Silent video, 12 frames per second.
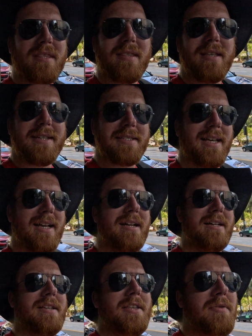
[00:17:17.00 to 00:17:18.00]
is
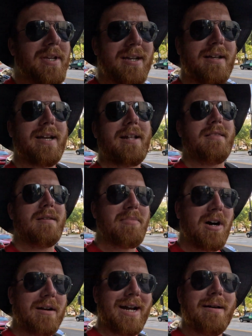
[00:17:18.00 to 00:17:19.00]
that you get kind of the
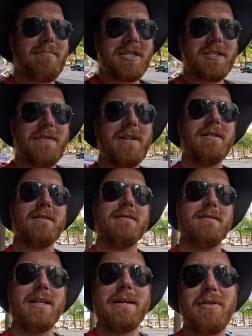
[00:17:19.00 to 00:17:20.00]
bar atmosphere.
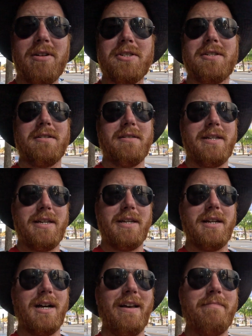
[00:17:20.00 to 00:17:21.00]
Like personally,
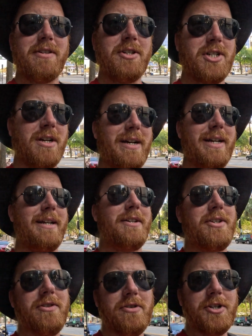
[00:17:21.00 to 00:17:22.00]
I've been trying
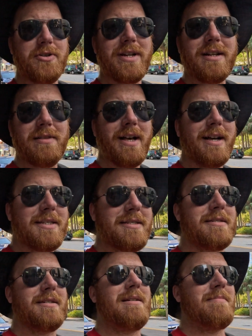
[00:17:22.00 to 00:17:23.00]
to drink
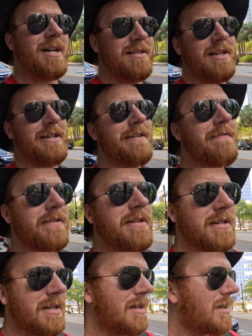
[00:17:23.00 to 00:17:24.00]
less in my life.
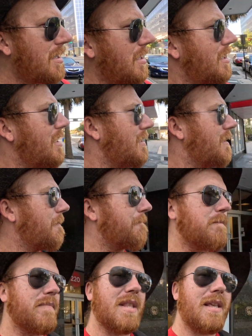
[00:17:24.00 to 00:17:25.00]

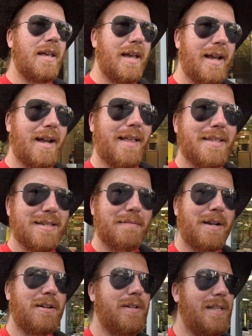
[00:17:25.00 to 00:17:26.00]
And that's
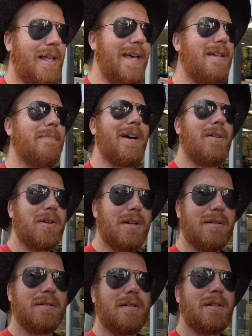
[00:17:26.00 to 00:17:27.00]
something I really like about
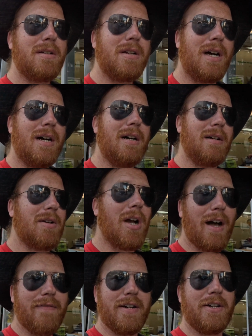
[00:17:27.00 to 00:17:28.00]

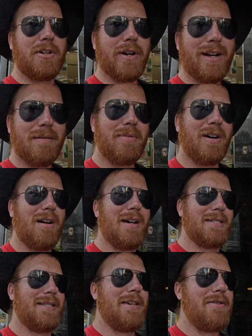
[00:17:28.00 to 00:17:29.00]
kava and kratom
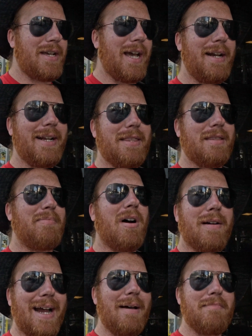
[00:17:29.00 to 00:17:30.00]
bars. They kind of get the
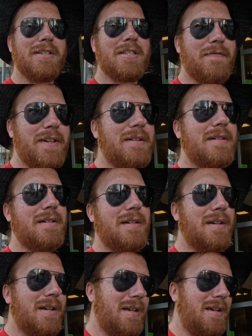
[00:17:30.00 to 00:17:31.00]
bar atmosphere,
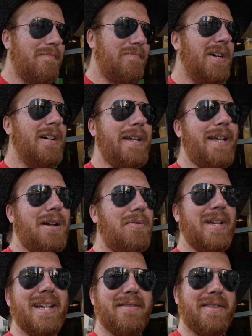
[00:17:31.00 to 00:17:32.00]
but you don't
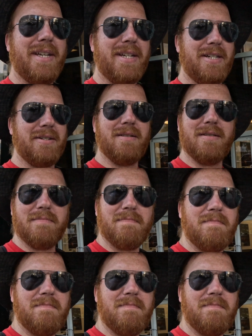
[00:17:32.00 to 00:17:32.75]
get the